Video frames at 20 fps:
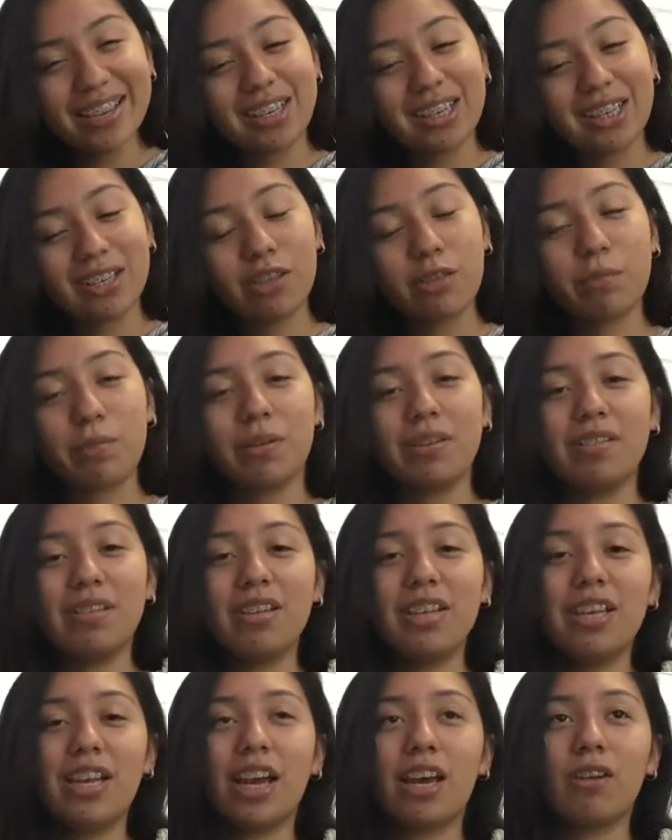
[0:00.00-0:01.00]
Because
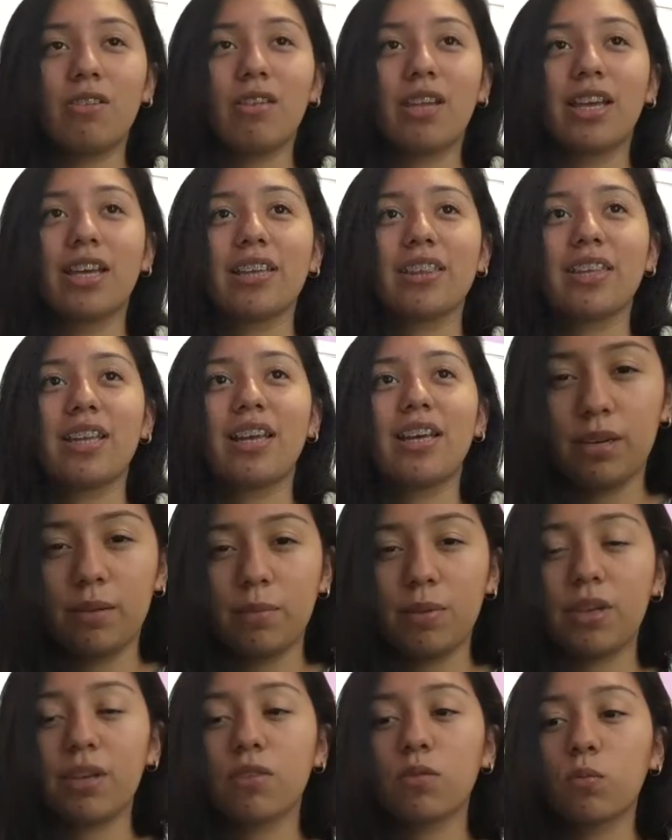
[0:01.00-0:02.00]
personally, I don't like that.
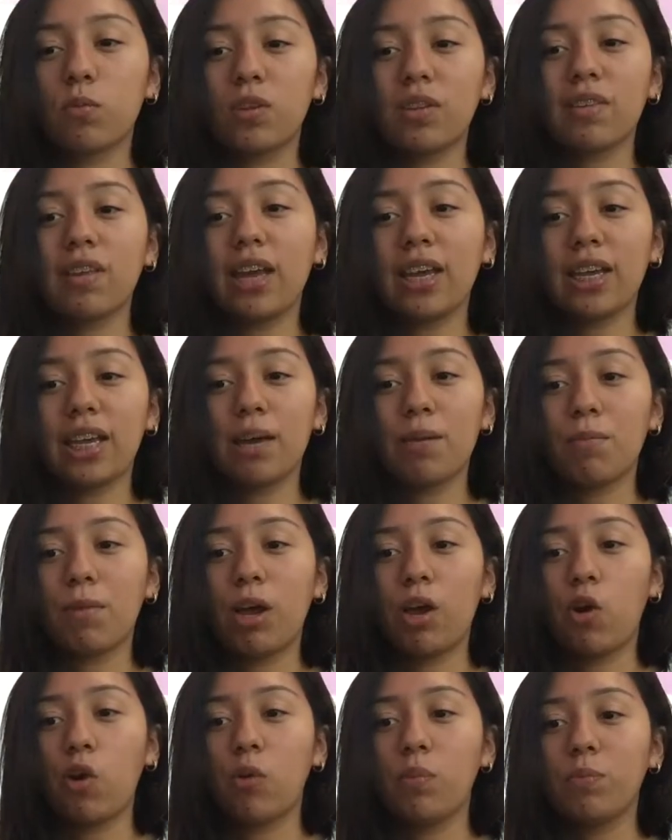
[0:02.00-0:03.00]
Because once I get
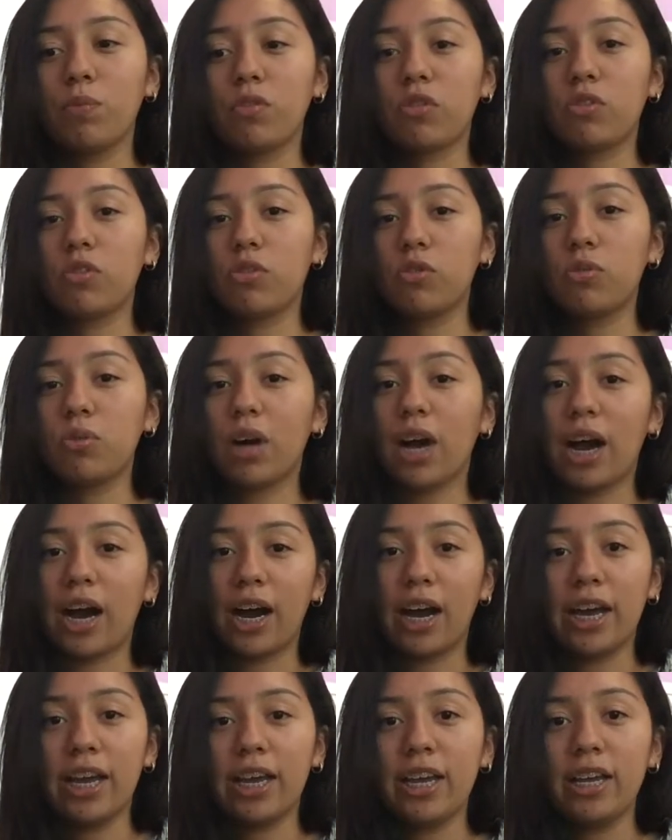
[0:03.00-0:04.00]
my hopes too
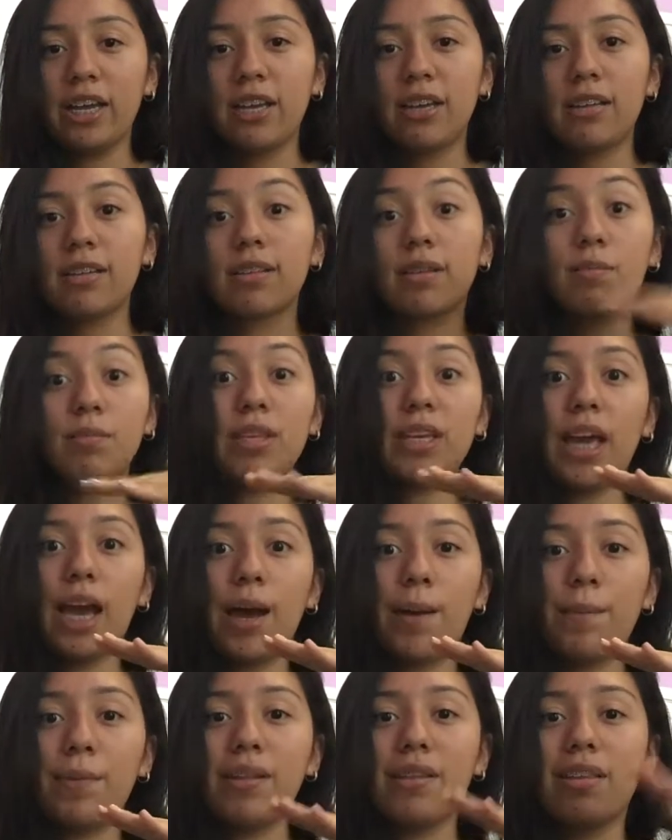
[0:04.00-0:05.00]
high, something
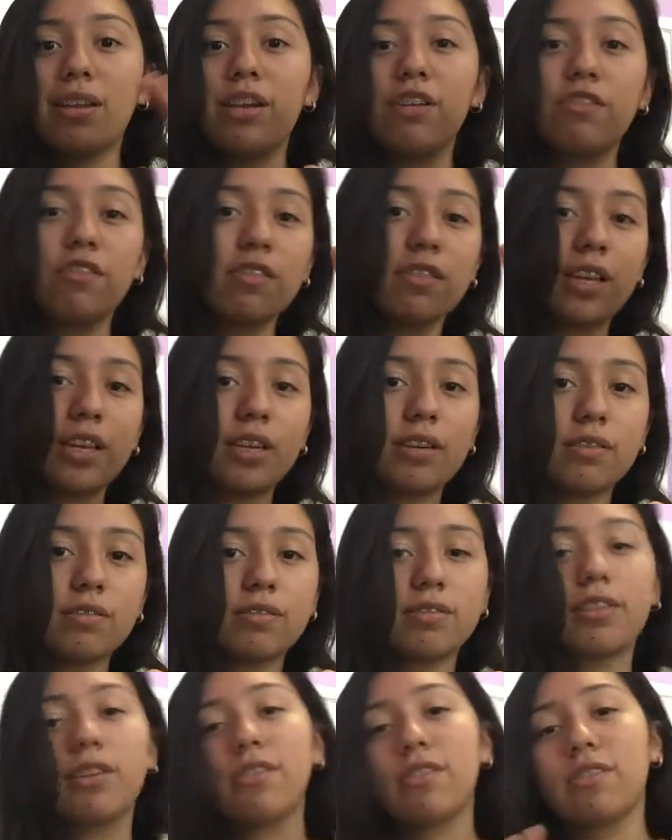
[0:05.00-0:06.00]
happens and it just, like,
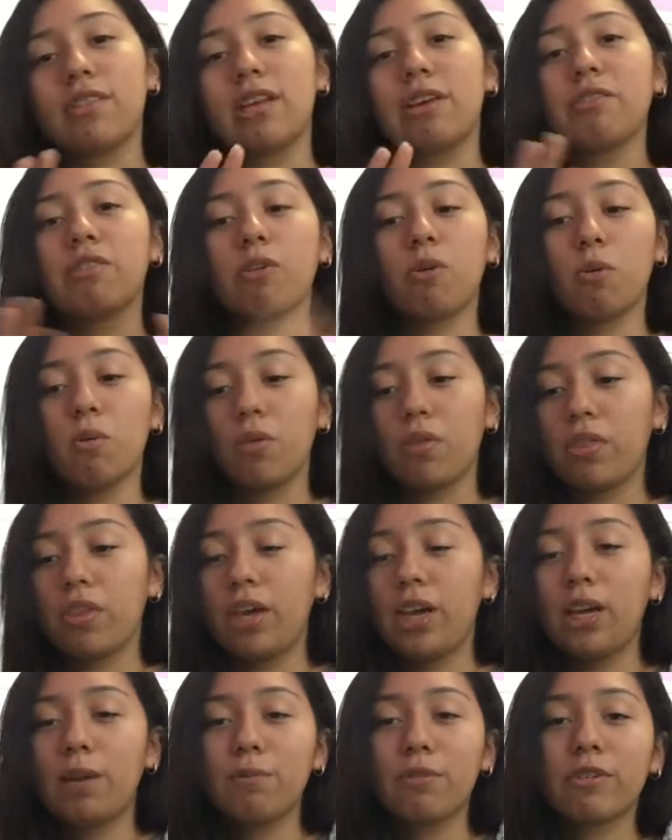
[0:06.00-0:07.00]
tears down the whole
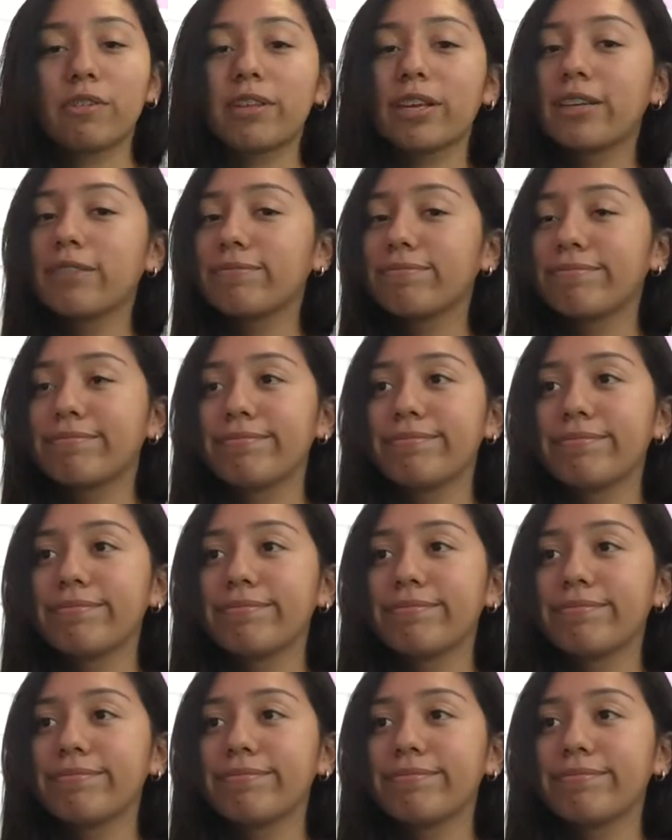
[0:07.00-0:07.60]
thing. I'm just like,